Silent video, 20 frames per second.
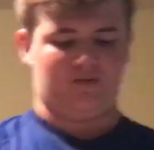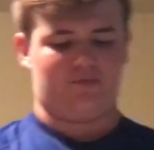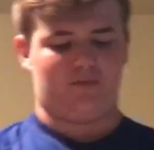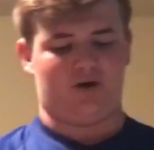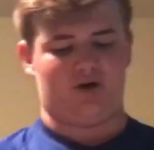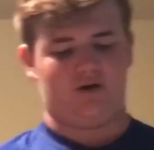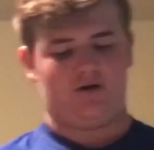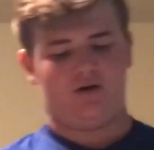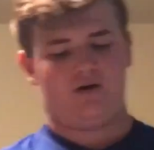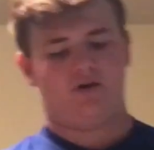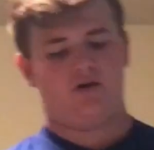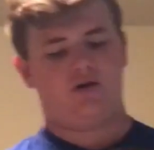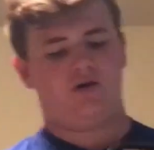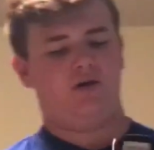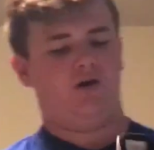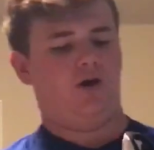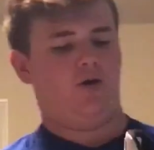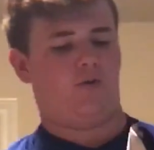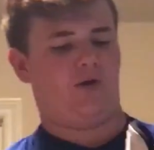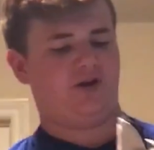but
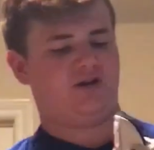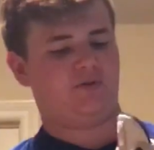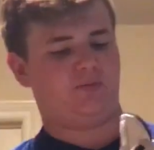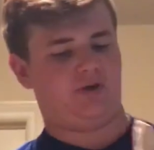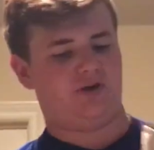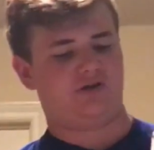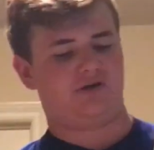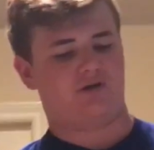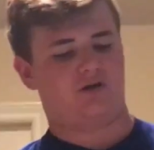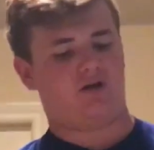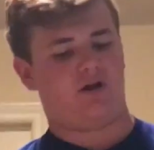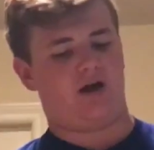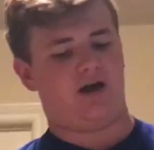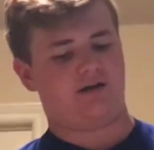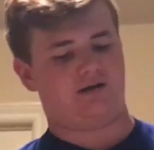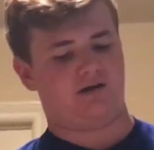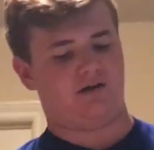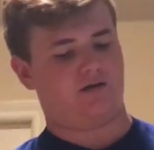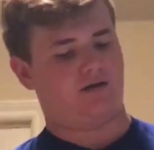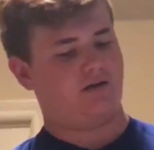white cements are a
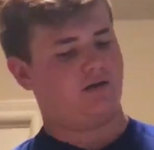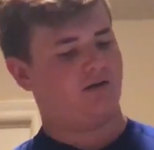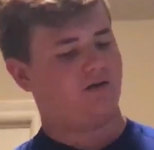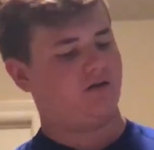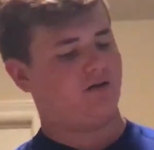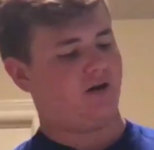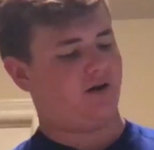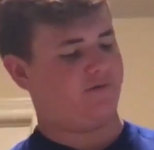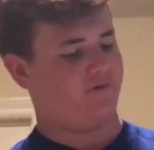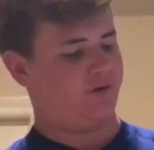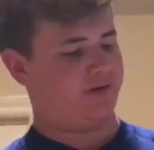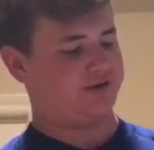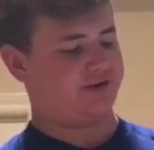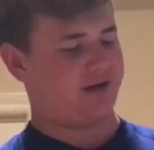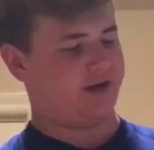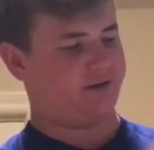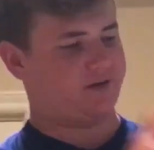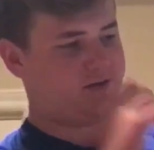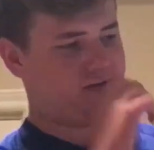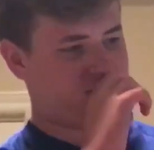classic. I've always
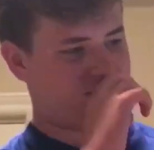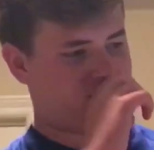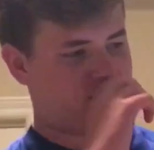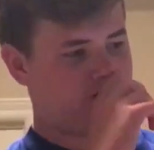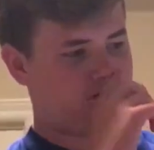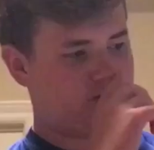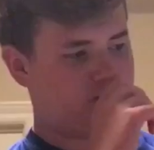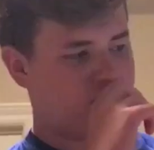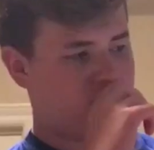liked these.